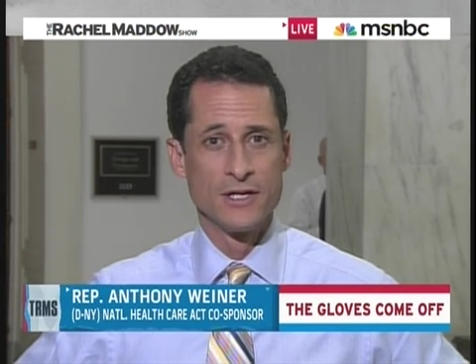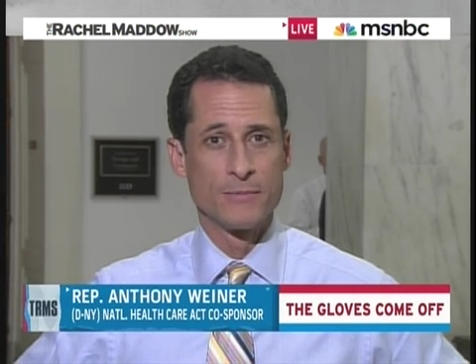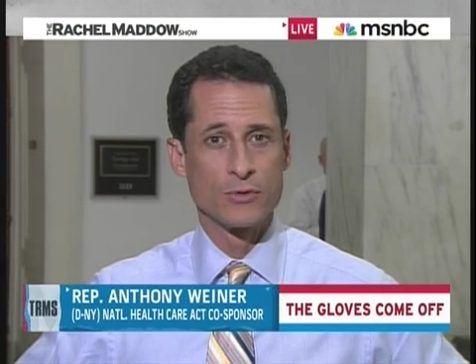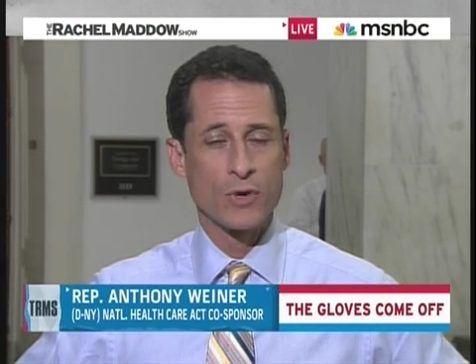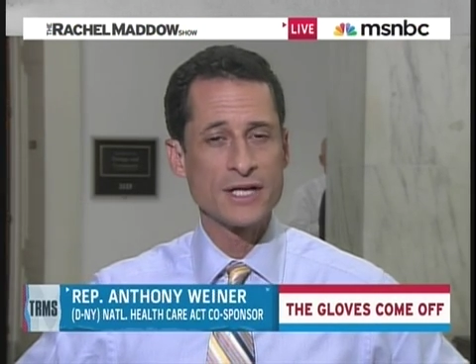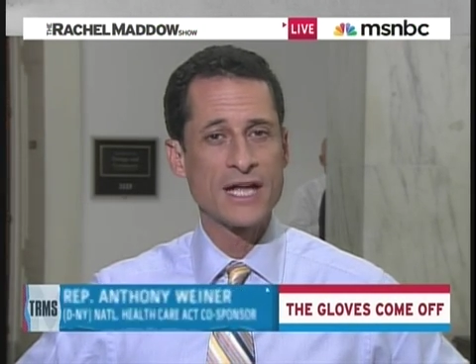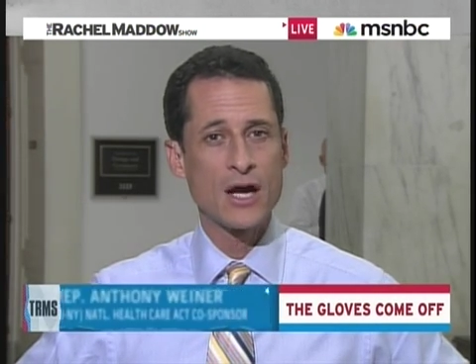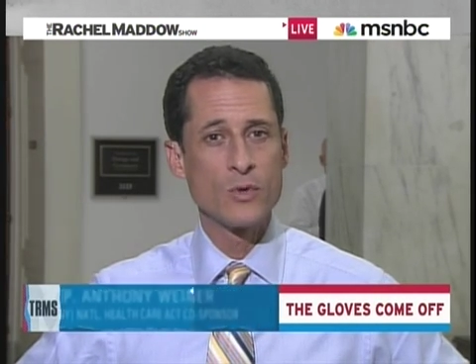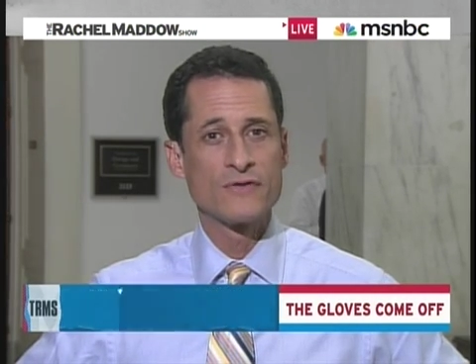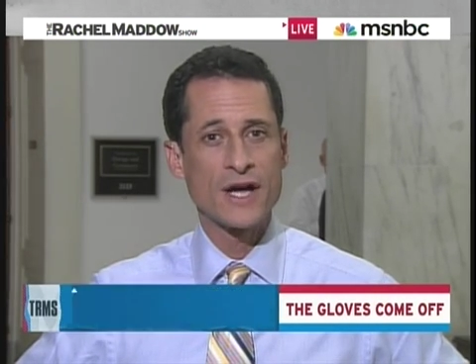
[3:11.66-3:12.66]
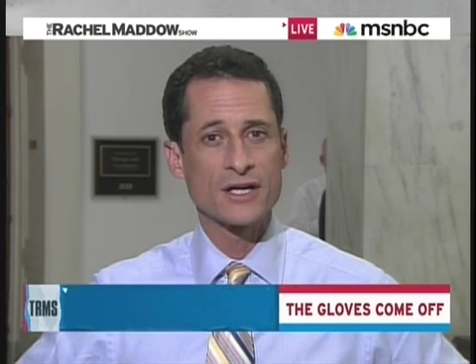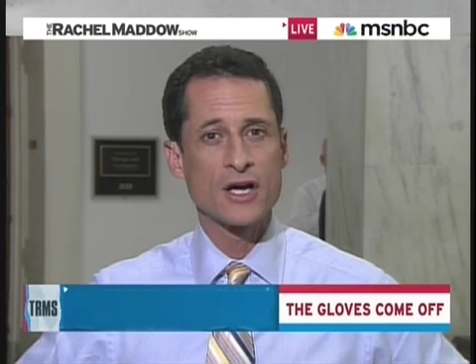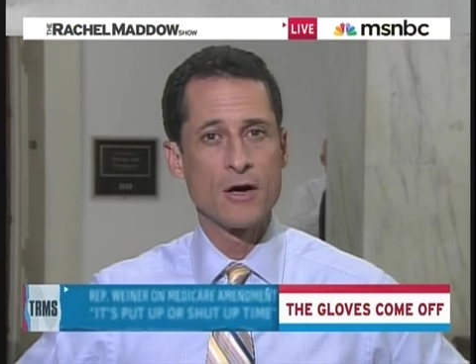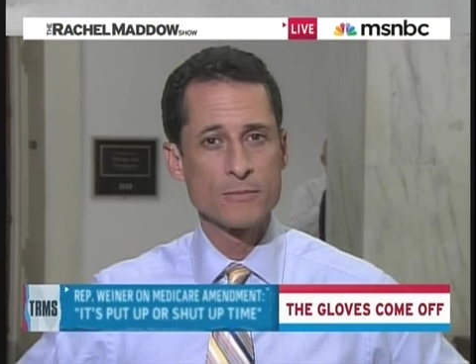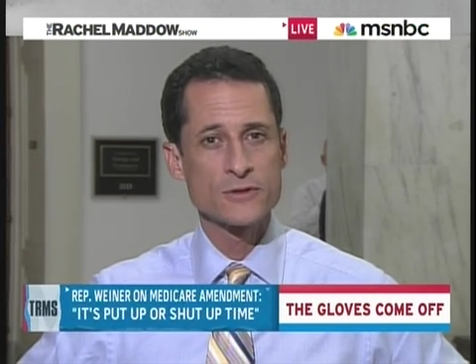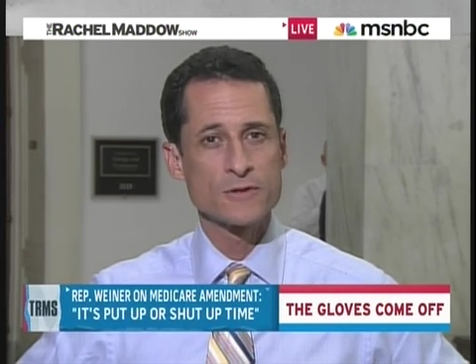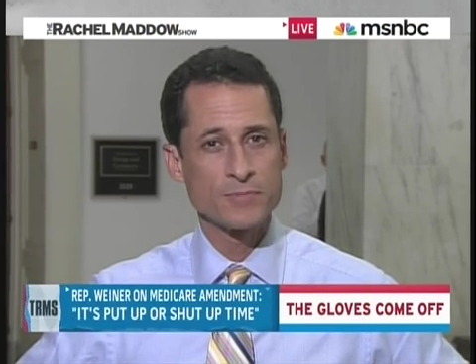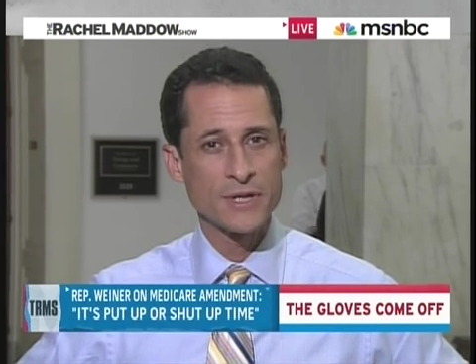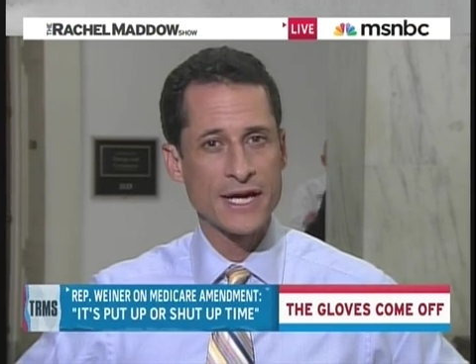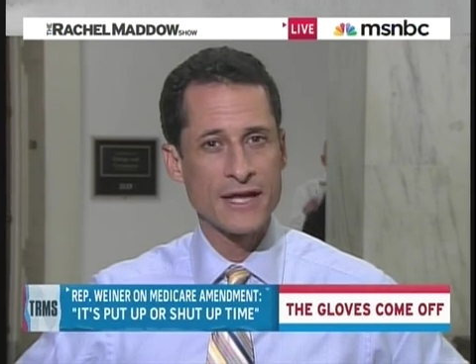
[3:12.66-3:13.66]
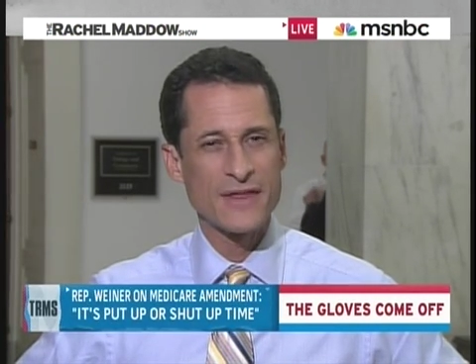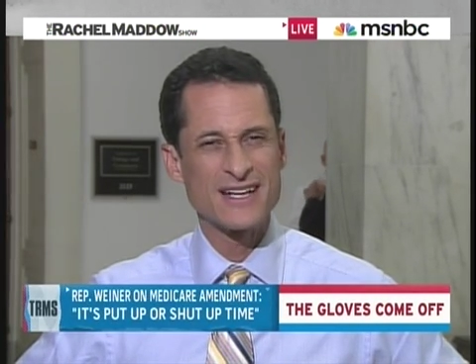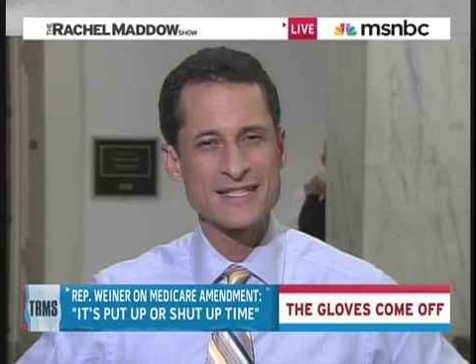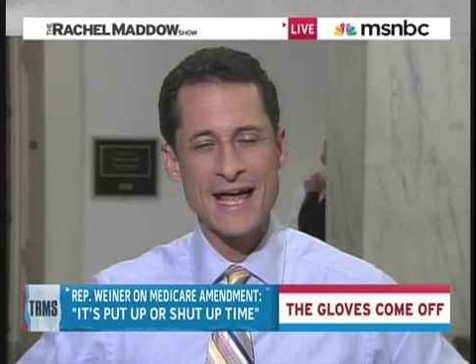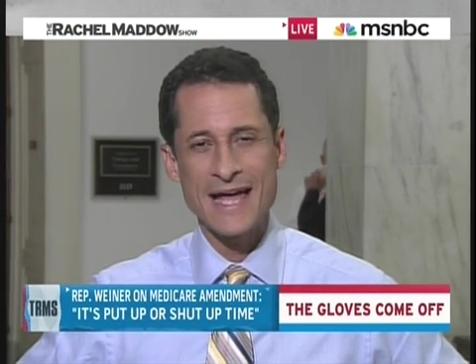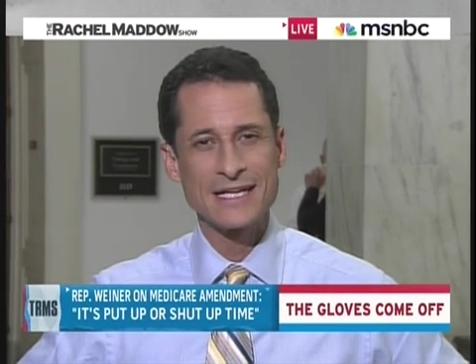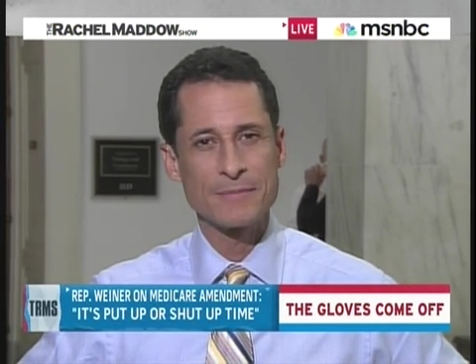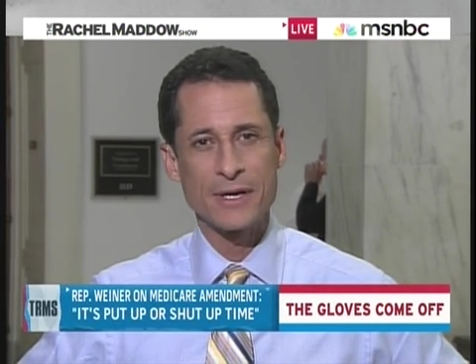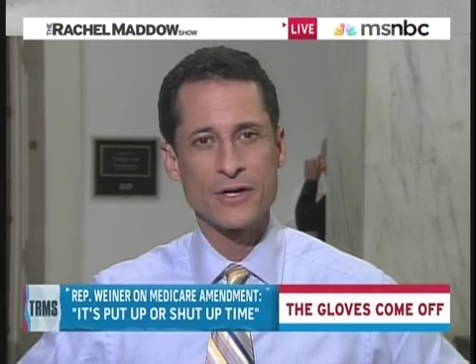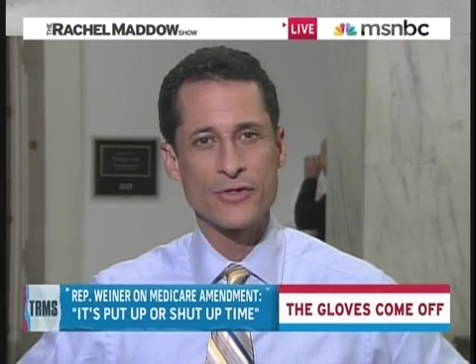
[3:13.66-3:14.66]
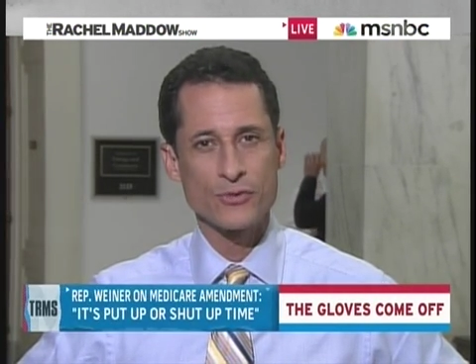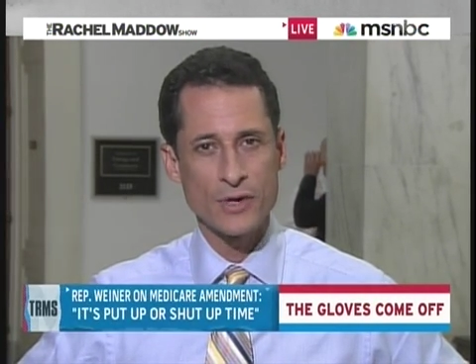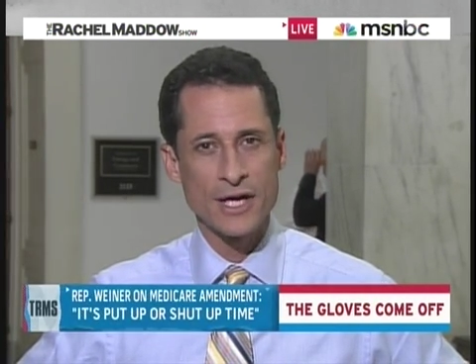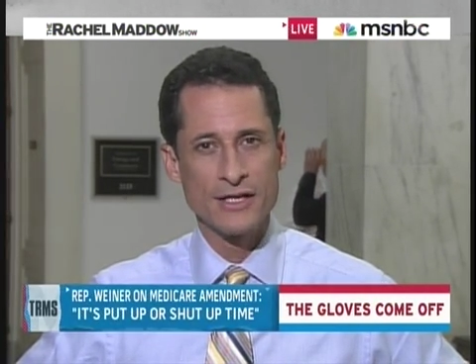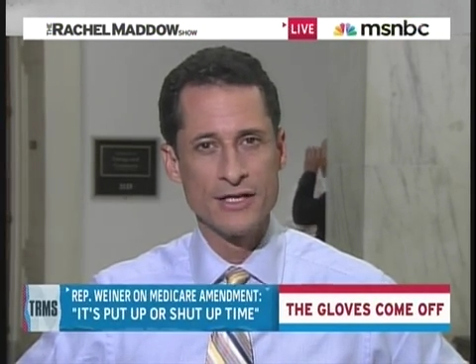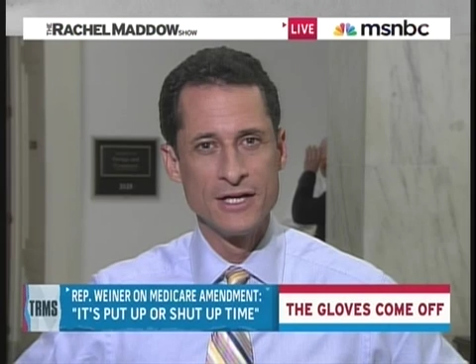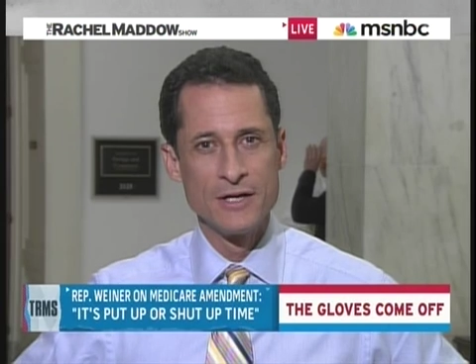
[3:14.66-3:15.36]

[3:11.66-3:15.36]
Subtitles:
But right now we've got a cumbersome plan that is hanging by a thread